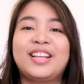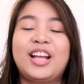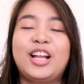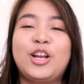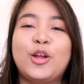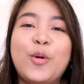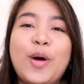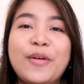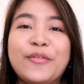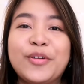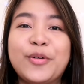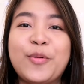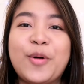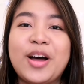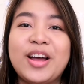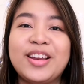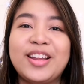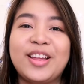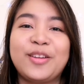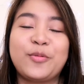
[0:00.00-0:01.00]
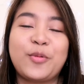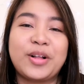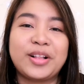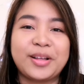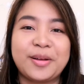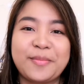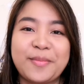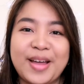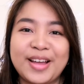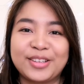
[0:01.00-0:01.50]
Hello everyone and
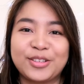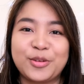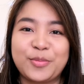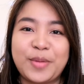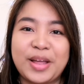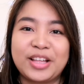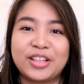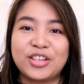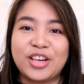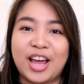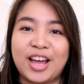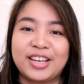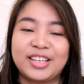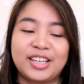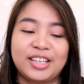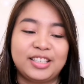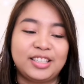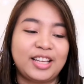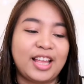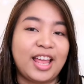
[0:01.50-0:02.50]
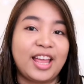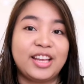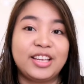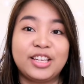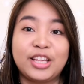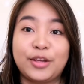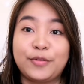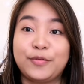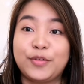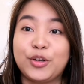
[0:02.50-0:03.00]
welcome back to my channel.
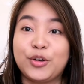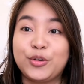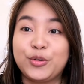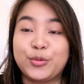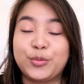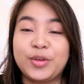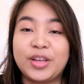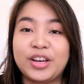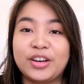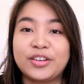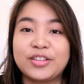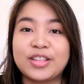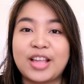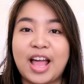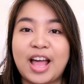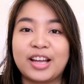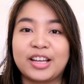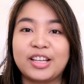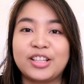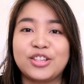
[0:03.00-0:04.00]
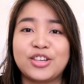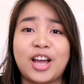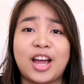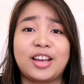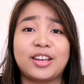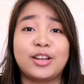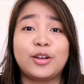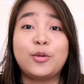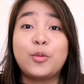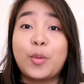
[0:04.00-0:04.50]
And if you're new here sa aking
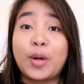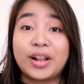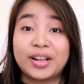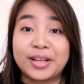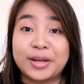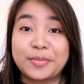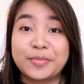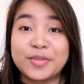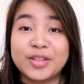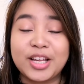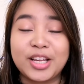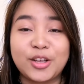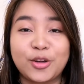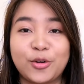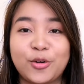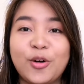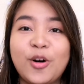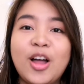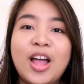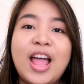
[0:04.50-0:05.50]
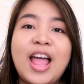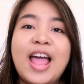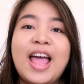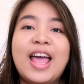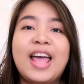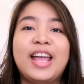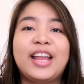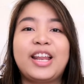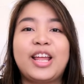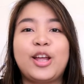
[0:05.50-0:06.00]
channel, welcome sa iyo.
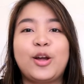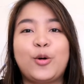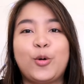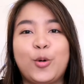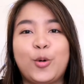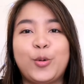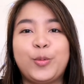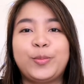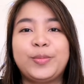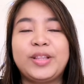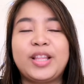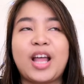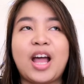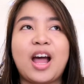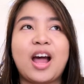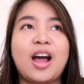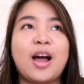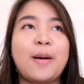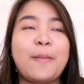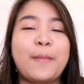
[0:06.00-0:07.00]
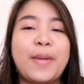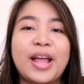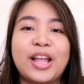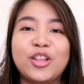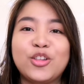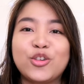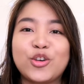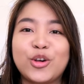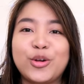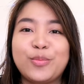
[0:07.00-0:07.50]
And I hope na
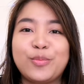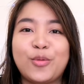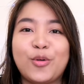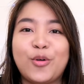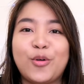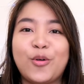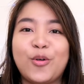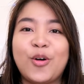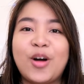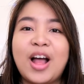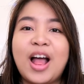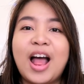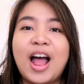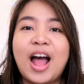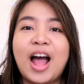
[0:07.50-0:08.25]
ma-enjoy mo